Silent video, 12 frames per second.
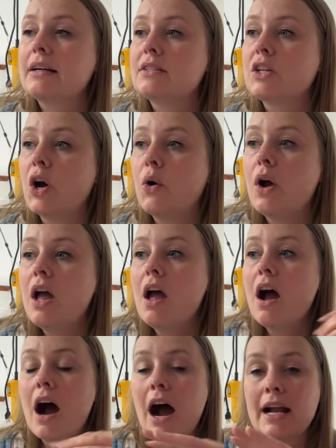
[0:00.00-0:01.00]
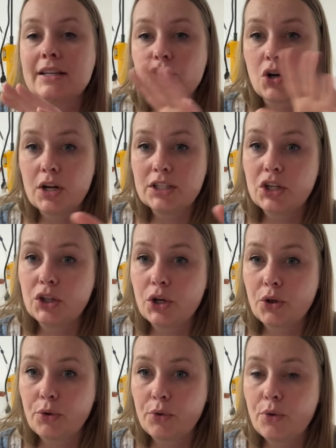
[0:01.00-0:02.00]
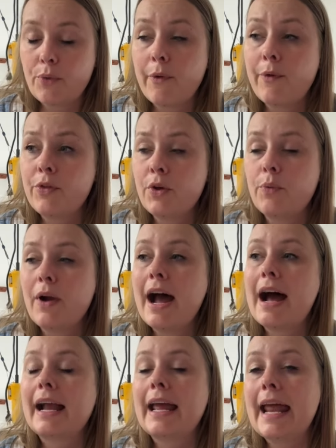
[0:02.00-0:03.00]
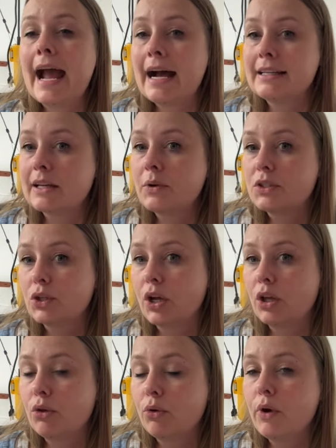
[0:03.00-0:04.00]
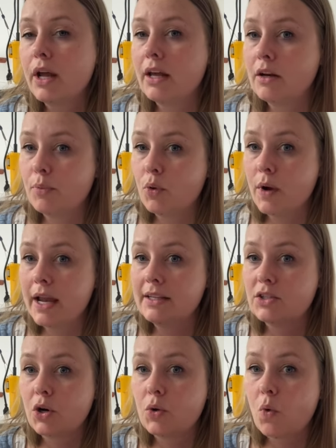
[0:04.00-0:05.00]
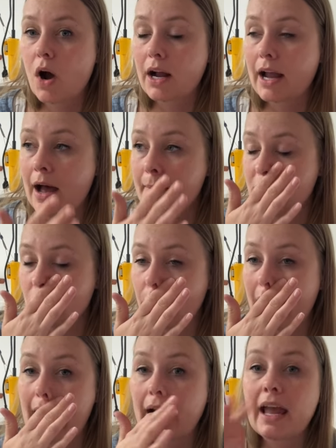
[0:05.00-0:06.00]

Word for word: So I started to look through the, the rack. And as I was looking through it, an employee started walk up to the rack.